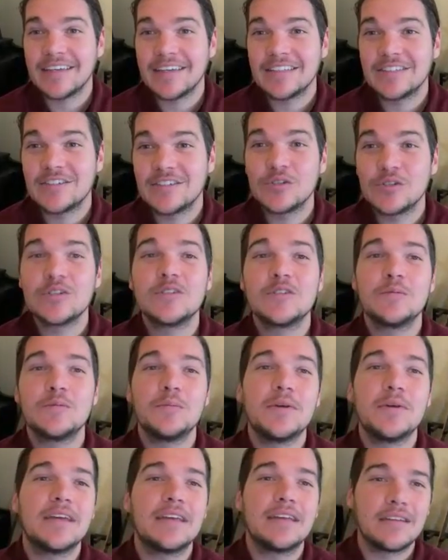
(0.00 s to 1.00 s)
It's just
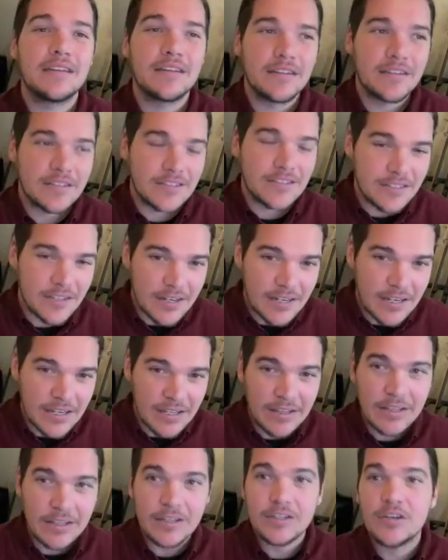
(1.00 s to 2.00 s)
been
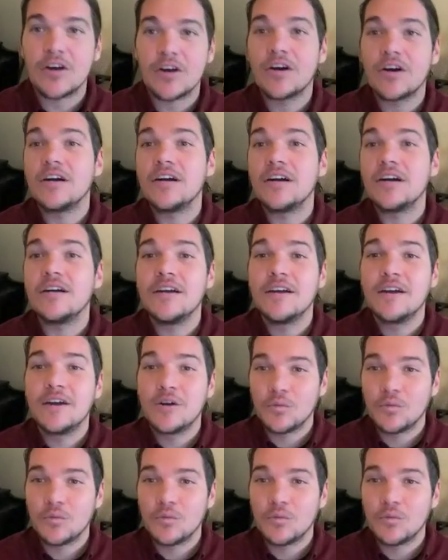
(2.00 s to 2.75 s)
studying the guitar,